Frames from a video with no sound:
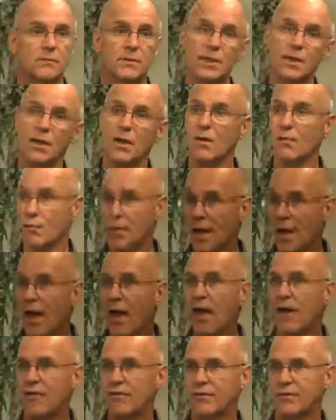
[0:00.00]
We
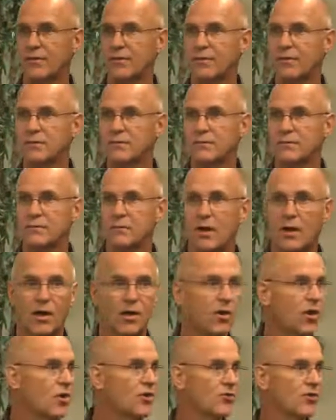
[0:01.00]
have. Our
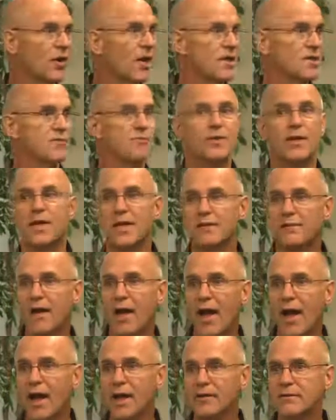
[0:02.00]
country hasn't been
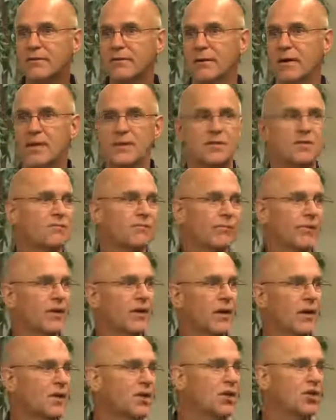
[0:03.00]
attacked. There hasn't
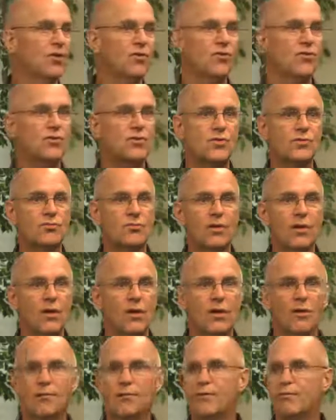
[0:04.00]
been a huge,
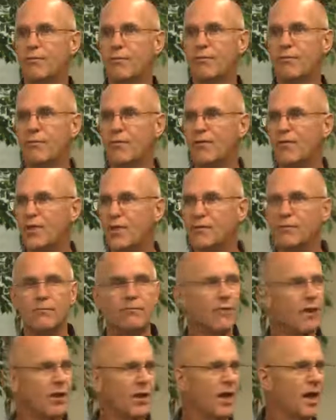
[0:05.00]
we've
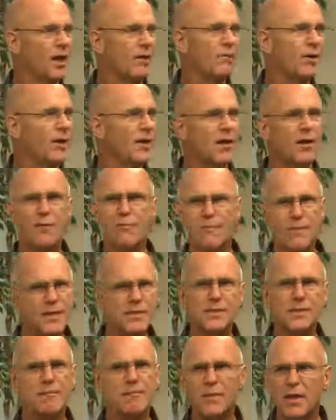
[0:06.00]
eaten. Anybody here
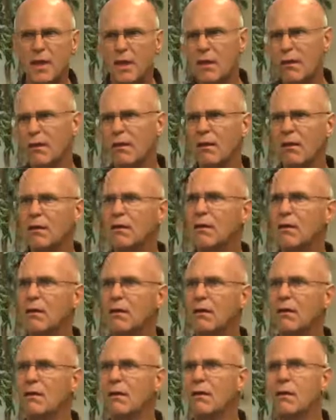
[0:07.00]
miss a meal?
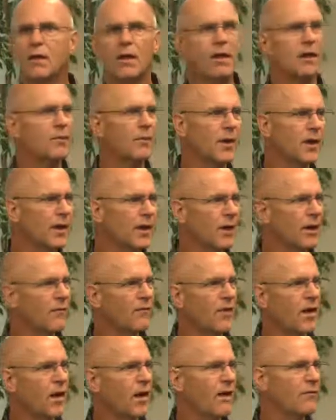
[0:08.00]
Anybody here
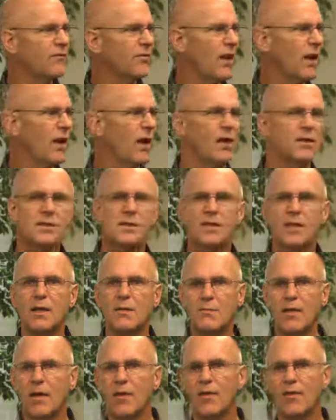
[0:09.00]
ever have to
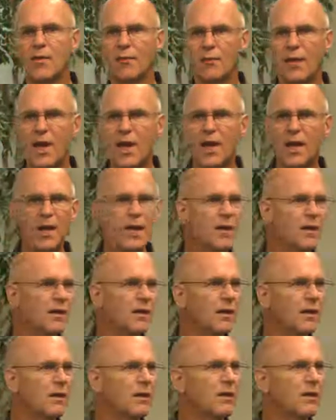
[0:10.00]
sleep out in the rain?